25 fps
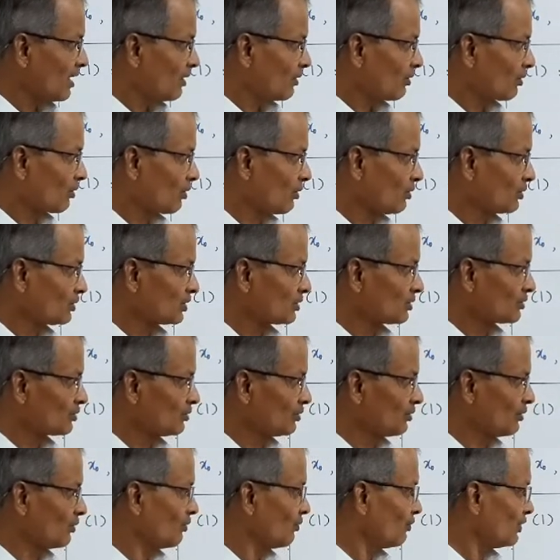close to,
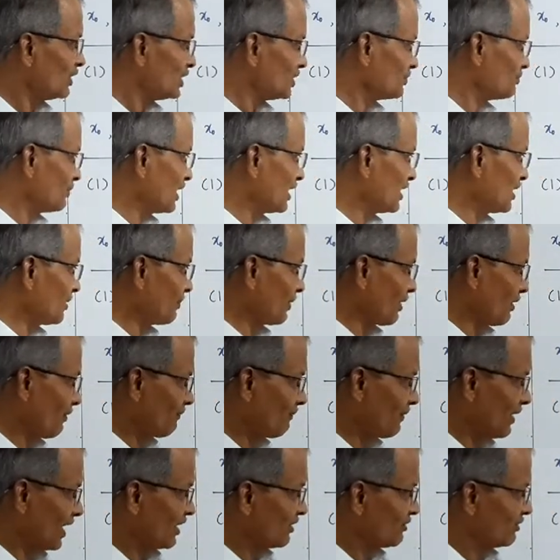which multiple of
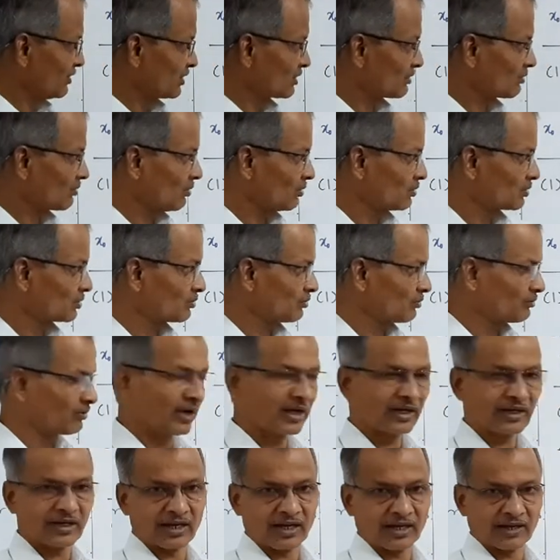5 is close to
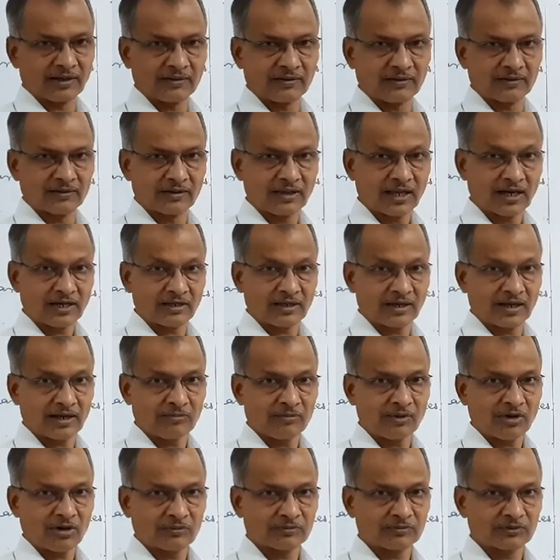29, that can
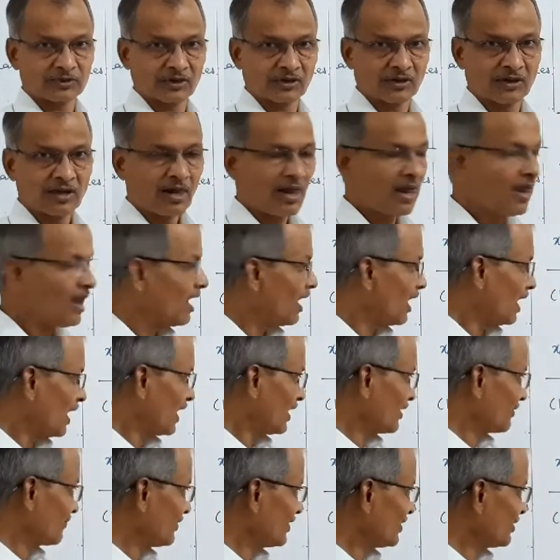be observed.
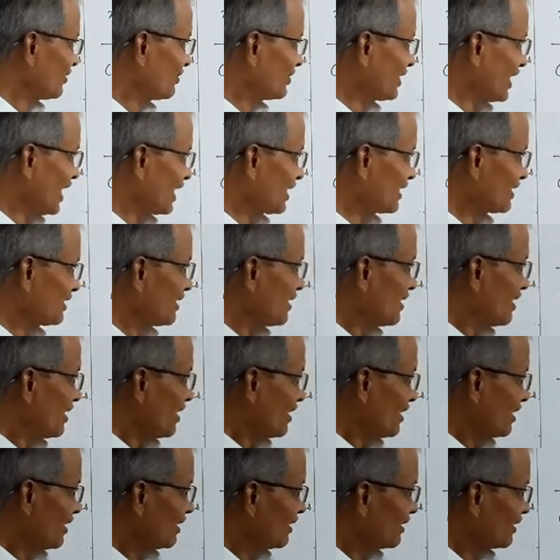And we know that
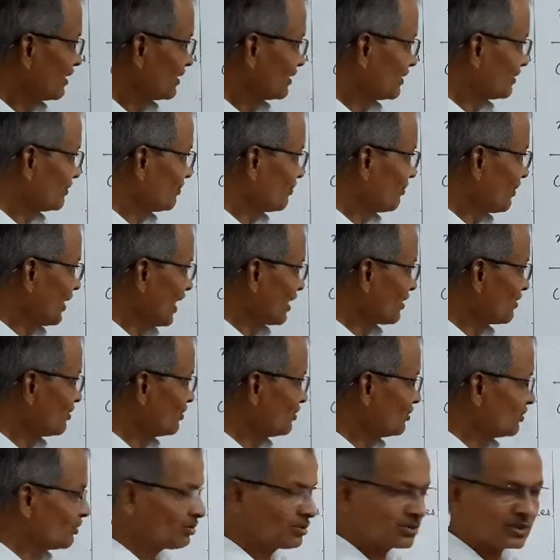5
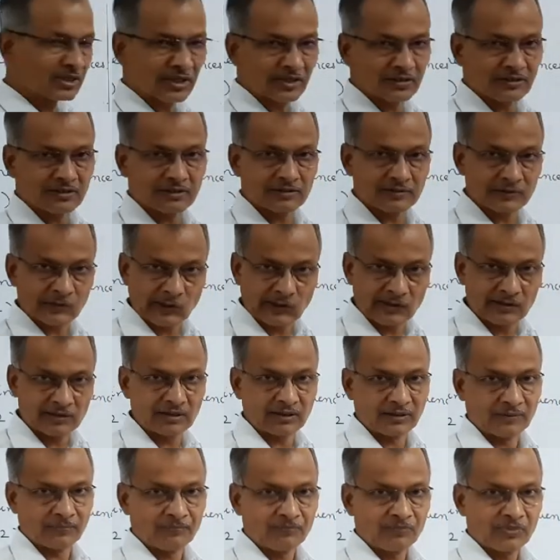into 6 is
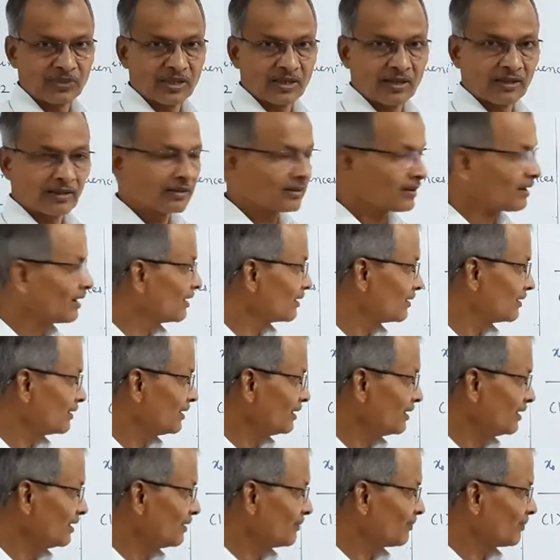30.
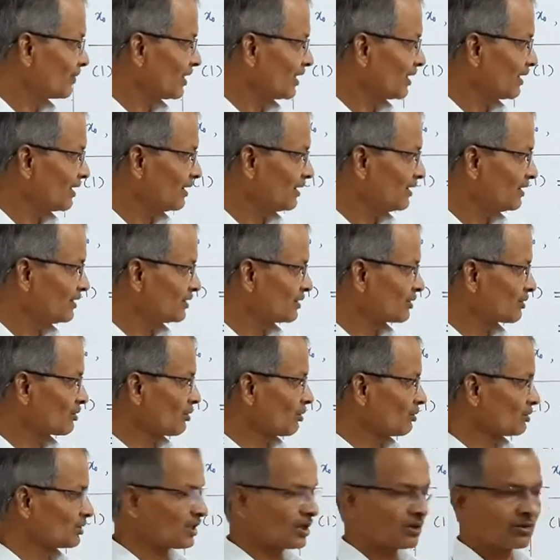30 is
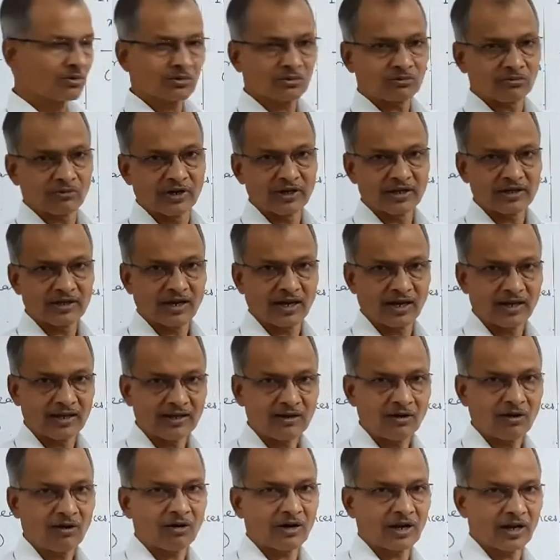closer to 29,
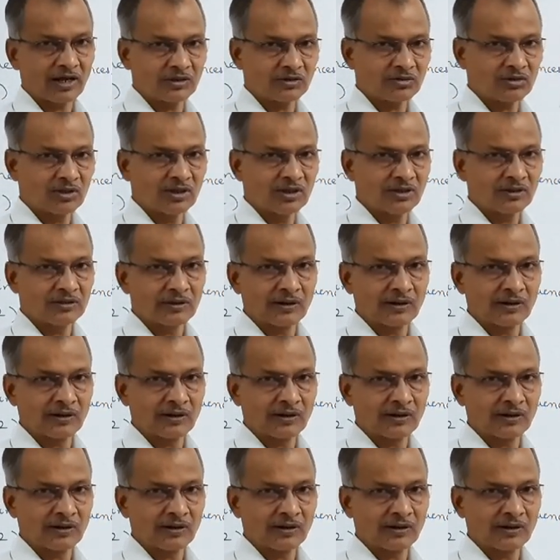or actually